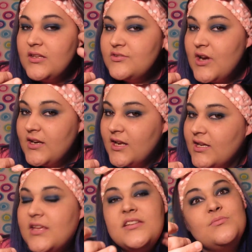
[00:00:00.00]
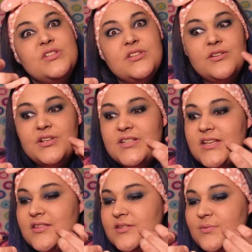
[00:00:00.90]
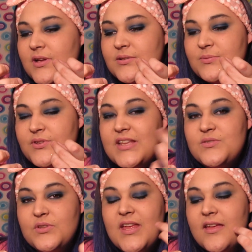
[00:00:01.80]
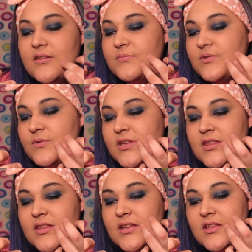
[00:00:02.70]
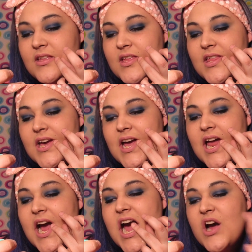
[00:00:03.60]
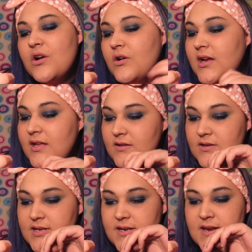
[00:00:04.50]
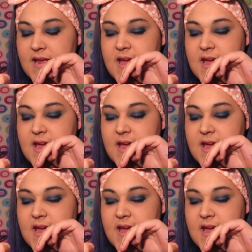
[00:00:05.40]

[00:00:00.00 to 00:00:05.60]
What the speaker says: Try not to get as much on your teeth as possible. That's what that helps with. And kind of go around and